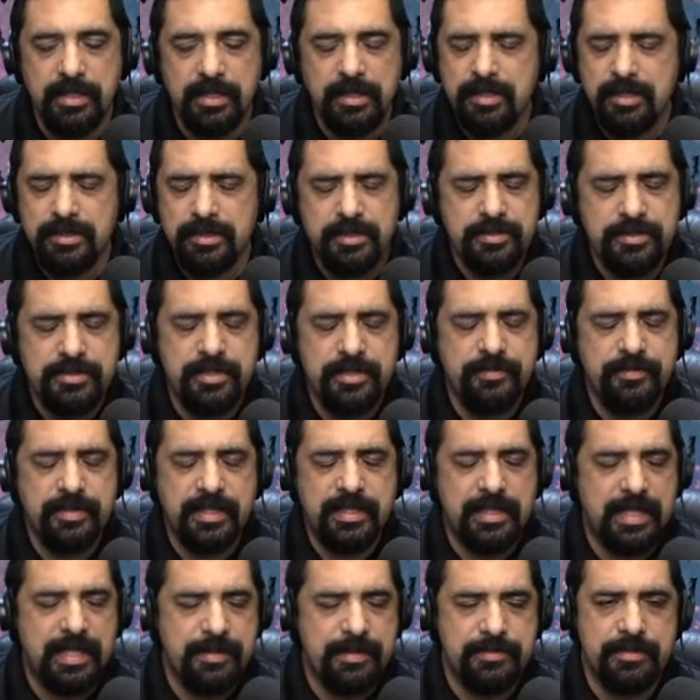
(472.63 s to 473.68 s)
There's different
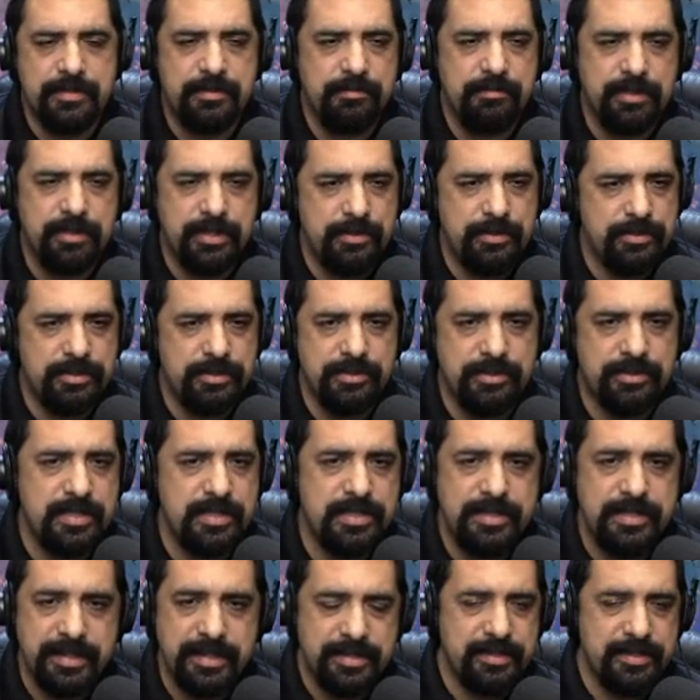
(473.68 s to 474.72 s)
types of blues. There's a
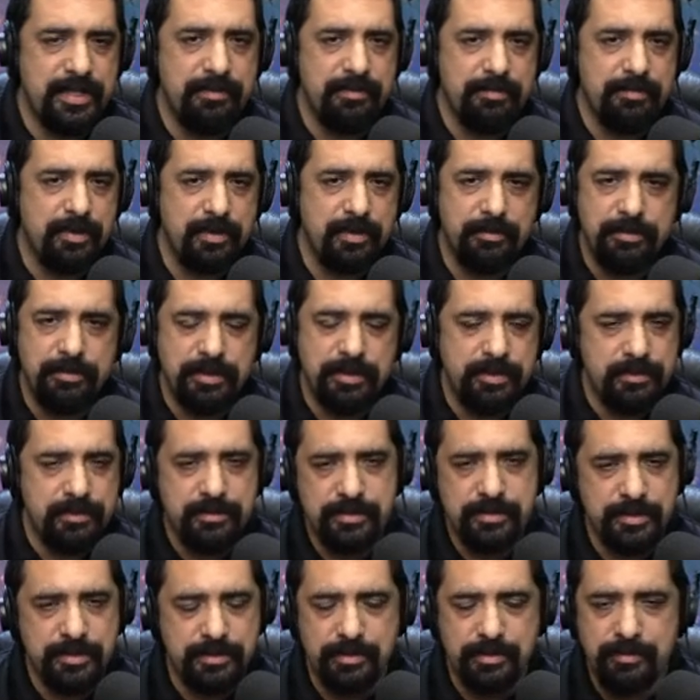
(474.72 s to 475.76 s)
16-bar blues. There's
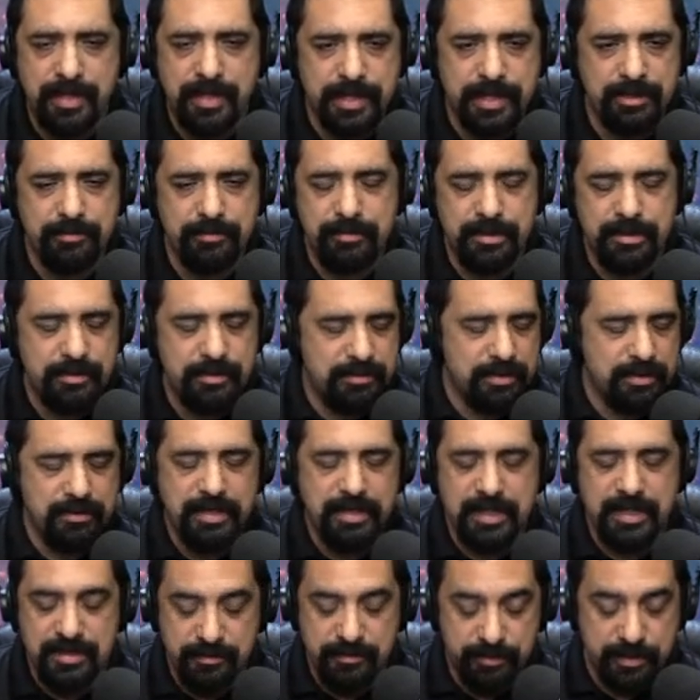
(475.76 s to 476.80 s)
a minor blues, all kinds
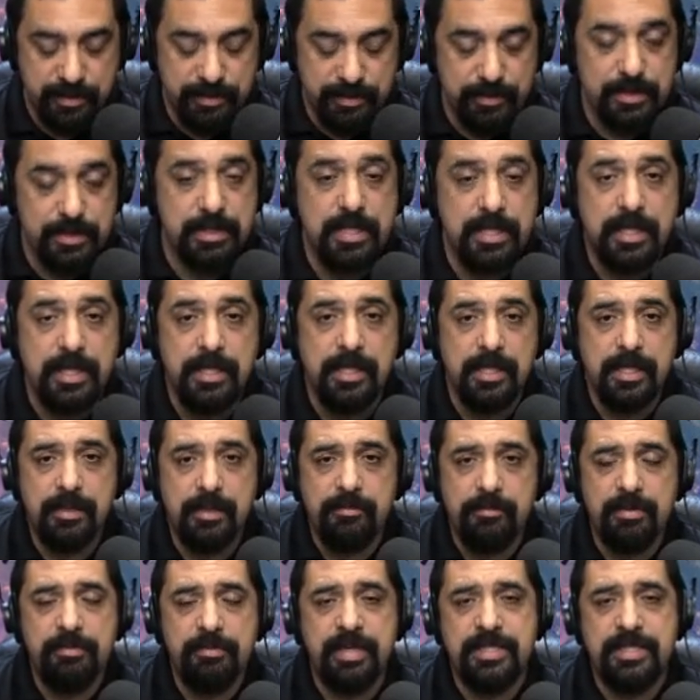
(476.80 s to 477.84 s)
of blues. But
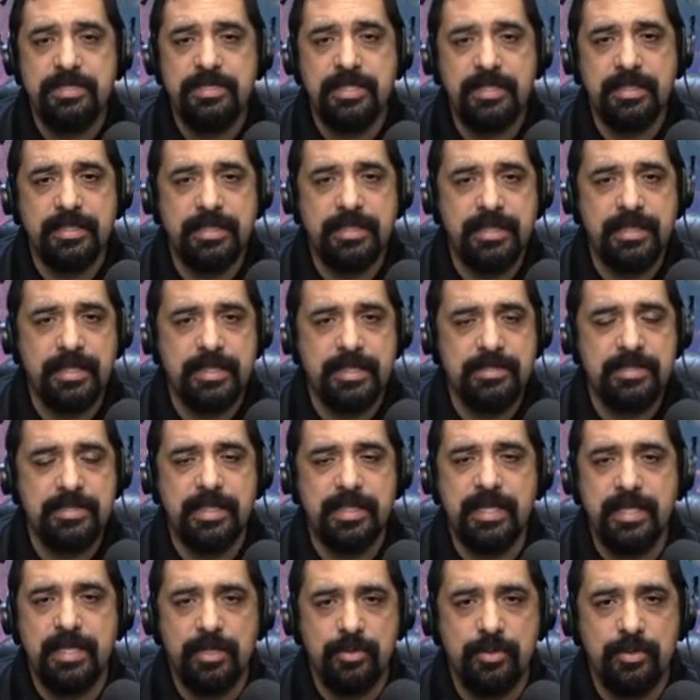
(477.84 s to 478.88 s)
basically, it's a
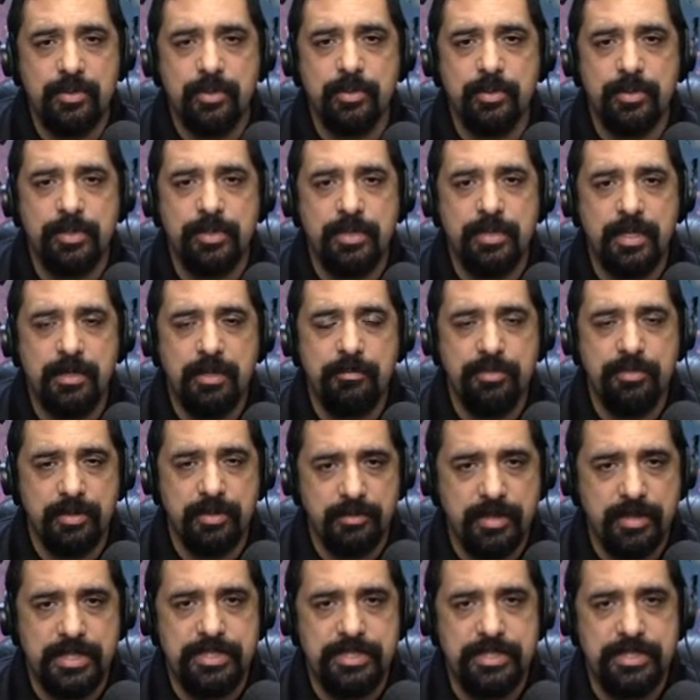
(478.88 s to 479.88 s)
chord progression